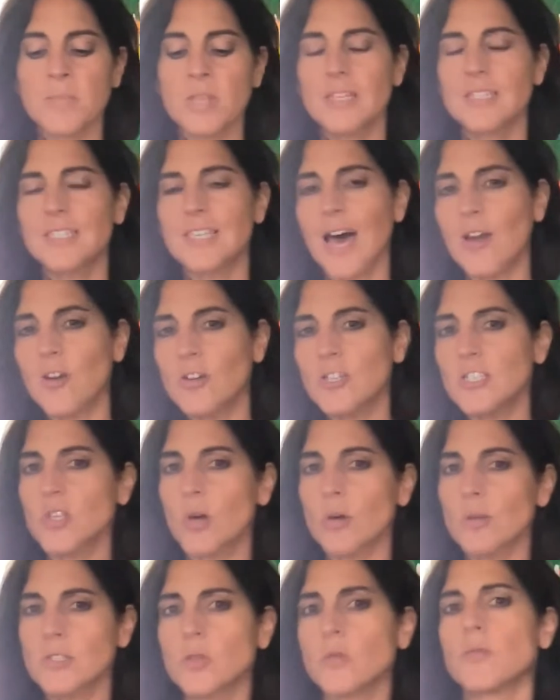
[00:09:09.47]
Saturn is
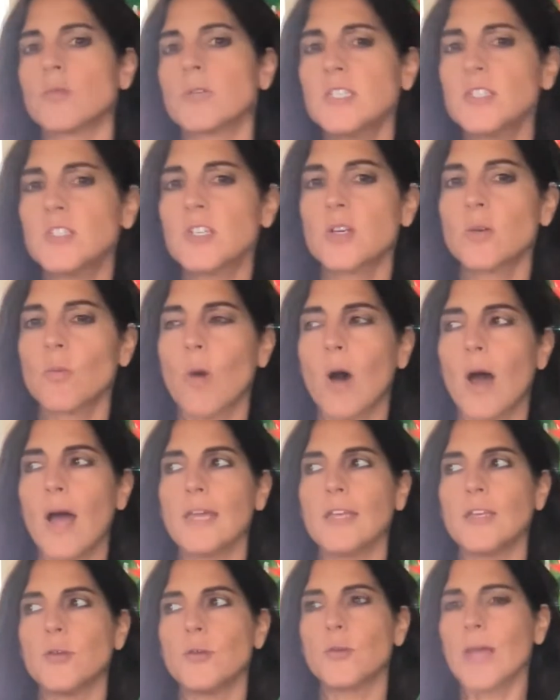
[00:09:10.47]
always the reason why
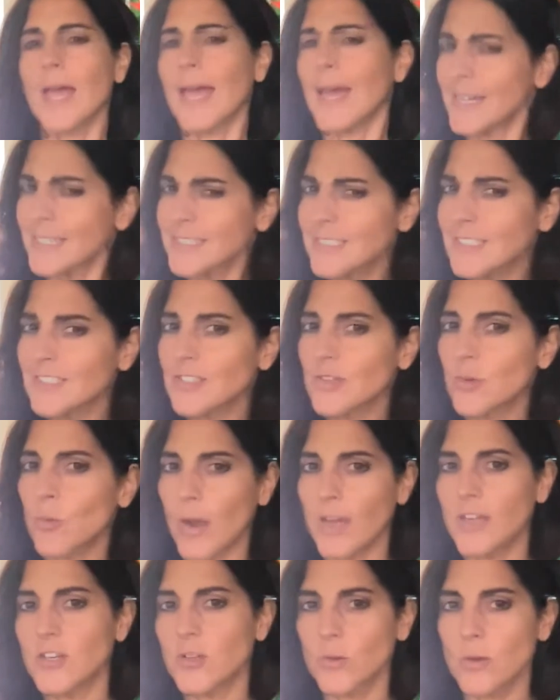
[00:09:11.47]
you can't
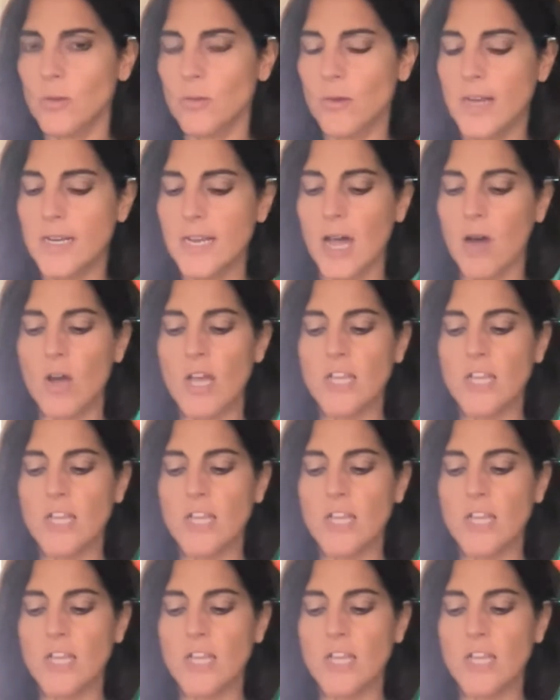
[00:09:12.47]
quite do it right now.